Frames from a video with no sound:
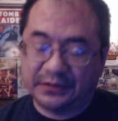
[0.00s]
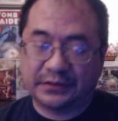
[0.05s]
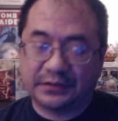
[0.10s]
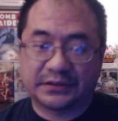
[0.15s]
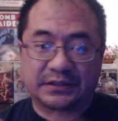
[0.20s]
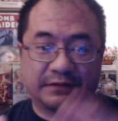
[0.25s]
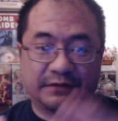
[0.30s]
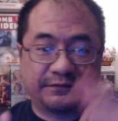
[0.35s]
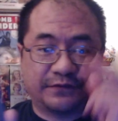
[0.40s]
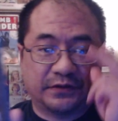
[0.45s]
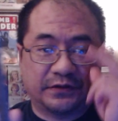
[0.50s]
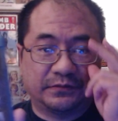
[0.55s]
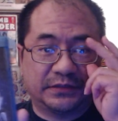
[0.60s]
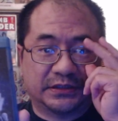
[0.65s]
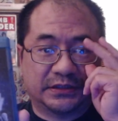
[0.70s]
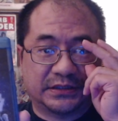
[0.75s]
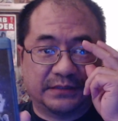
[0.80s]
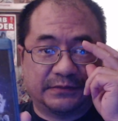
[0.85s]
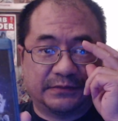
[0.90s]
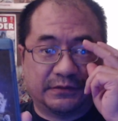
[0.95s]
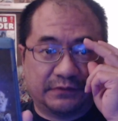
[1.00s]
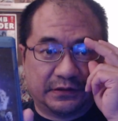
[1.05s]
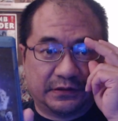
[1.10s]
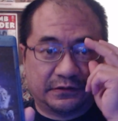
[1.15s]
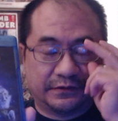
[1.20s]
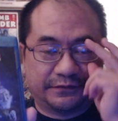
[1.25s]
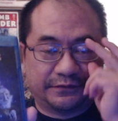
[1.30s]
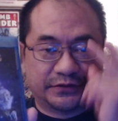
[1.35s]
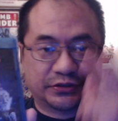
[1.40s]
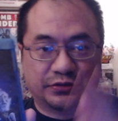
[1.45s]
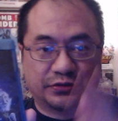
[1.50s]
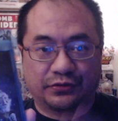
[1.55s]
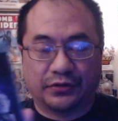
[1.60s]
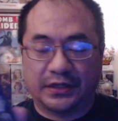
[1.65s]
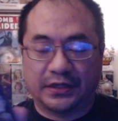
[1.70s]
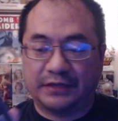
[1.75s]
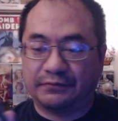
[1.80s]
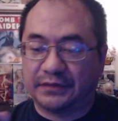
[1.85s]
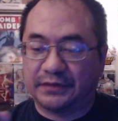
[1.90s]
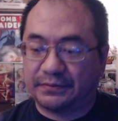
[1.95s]
Peterson film, the same director of
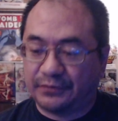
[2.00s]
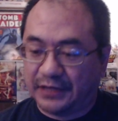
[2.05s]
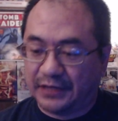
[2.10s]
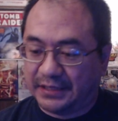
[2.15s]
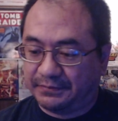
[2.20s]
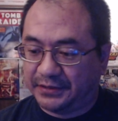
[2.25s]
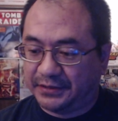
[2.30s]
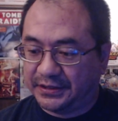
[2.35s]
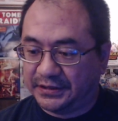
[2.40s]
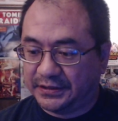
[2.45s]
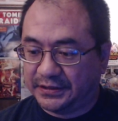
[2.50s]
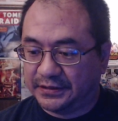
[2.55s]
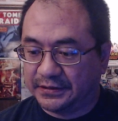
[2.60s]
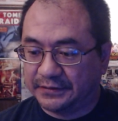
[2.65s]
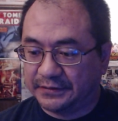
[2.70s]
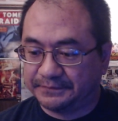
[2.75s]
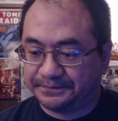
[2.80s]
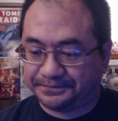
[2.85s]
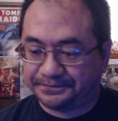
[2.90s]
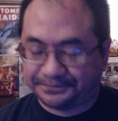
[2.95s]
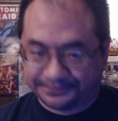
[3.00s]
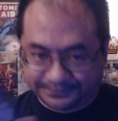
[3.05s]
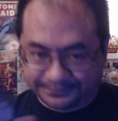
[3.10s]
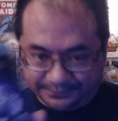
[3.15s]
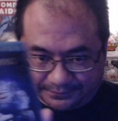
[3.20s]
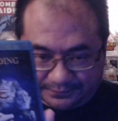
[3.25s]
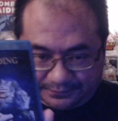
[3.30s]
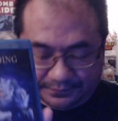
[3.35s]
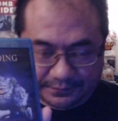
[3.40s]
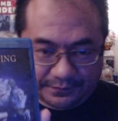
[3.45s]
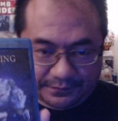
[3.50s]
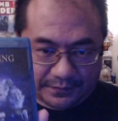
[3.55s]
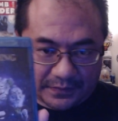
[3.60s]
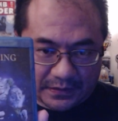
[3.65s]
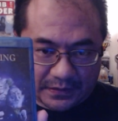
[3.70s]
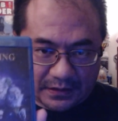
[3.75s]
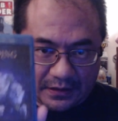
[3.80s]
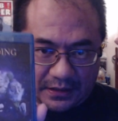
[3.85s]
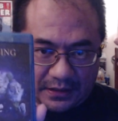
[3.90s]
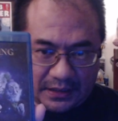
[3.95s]
Troy with Brad Pitt.
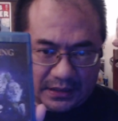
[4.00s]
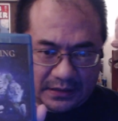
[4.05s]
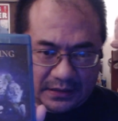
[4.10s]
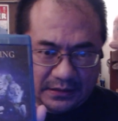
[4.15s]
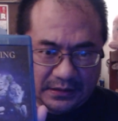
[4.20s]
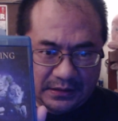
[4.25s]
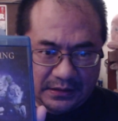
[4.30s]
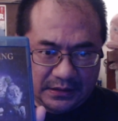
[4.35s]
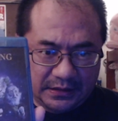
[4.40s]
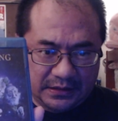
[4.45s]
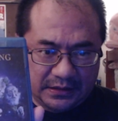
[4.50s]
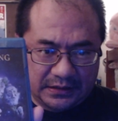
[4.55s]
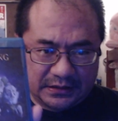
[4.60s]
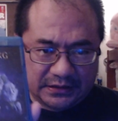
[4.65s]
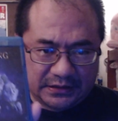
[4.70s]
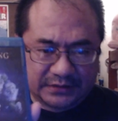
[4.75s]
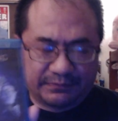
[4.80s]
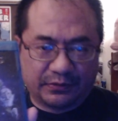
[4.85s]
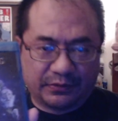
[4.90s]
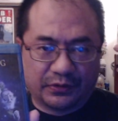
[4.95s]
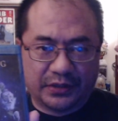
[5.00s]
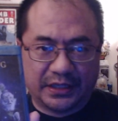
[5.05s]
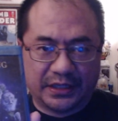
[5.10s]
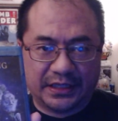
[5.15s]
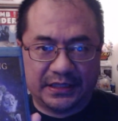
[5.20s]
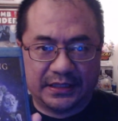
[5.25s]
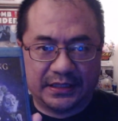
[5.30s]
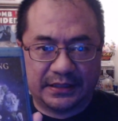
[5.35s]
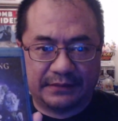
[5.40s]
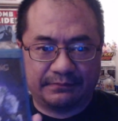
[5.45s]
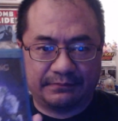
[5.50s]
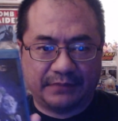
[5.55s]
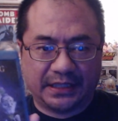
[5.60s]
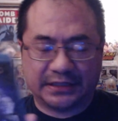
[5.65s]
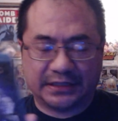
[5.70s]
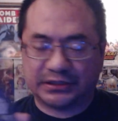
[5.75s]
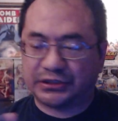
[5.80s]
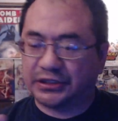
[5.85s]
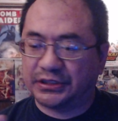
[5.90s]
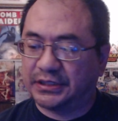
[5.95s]
There's a boy,
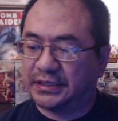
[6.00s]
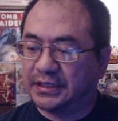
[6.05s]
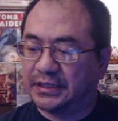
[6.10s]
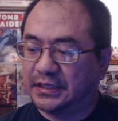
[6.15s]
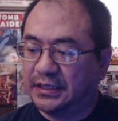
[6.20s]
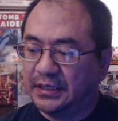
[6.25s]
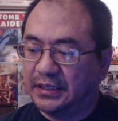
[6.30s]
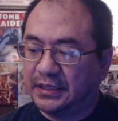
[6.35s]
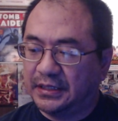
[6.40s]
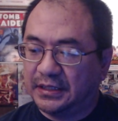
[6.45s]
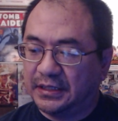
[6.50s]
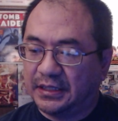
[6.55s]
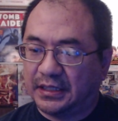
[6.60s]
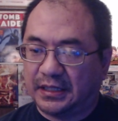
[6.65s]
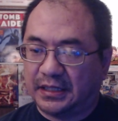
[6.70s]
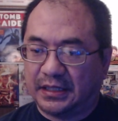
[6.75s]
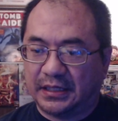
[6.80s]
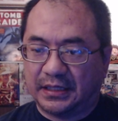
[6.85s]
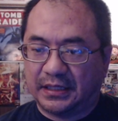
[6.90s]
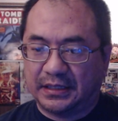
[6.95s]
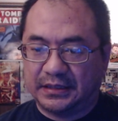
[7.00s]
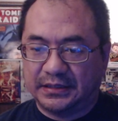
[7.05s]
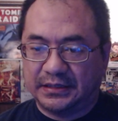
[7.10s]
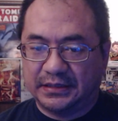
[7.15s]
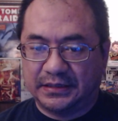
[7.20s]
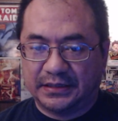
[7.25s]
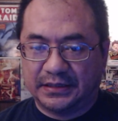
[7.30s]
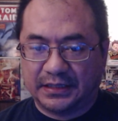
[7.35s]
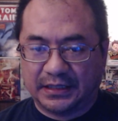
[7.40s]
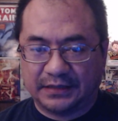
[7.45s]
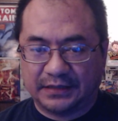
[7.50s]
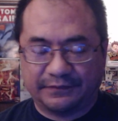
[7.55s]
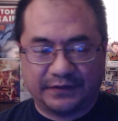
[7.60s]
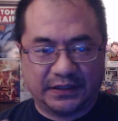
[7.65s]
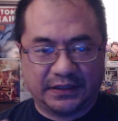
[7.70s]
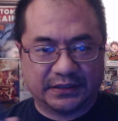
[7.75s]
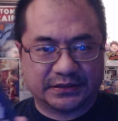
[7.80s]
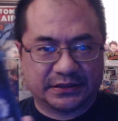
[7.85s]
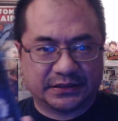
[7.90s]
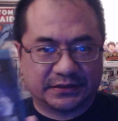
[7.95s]
Bastian. He kind of
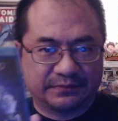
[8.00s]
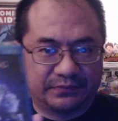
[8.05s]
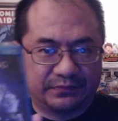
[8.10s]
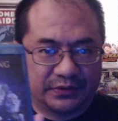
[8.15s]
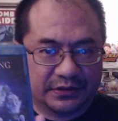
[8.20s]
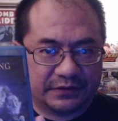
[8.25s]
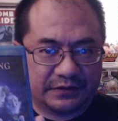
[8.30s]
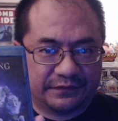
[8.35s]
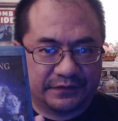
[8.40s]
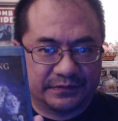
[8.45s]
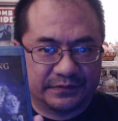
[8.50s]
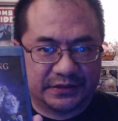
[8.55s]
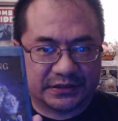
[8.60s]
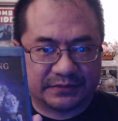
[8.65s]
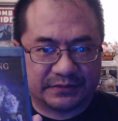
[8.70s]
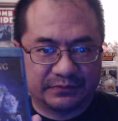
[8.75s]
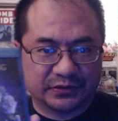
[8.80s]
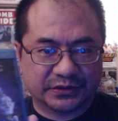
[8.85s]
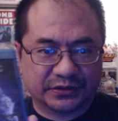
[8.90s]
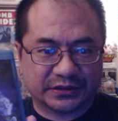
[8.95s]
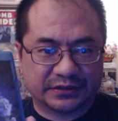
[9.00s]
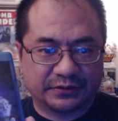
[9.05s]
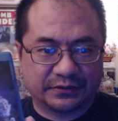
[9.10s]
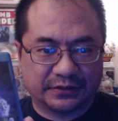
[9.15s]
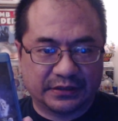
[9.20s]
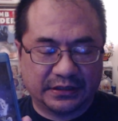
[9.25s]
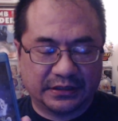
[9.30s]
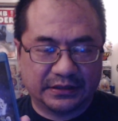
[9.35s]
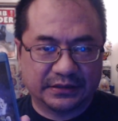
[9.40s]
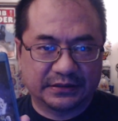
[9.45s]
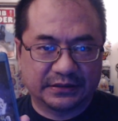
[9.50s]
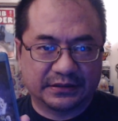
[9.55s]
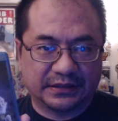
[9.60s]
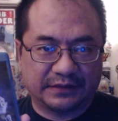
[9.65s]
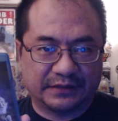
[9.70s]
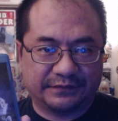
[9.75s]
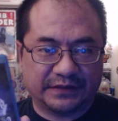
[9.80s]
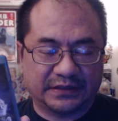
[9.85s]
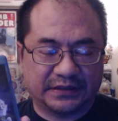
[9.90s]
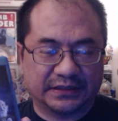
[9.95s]
takes this book from this bookstore, The
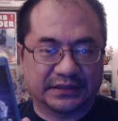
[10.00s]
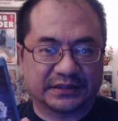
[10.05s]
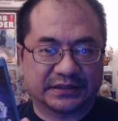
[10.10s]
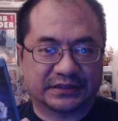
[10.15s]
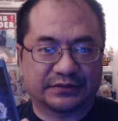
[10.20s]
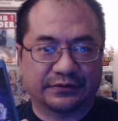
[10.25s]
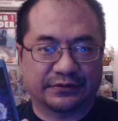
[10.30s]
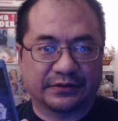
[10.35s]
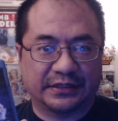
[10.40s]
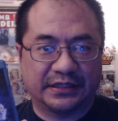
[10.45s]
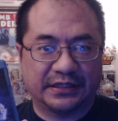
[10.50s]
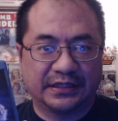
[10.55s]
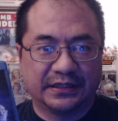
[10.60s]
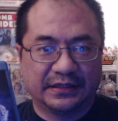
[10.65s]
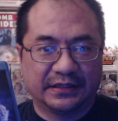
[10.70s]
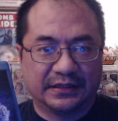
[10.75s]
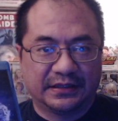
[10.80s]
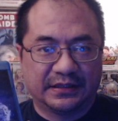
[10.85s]
Never-Ending Story,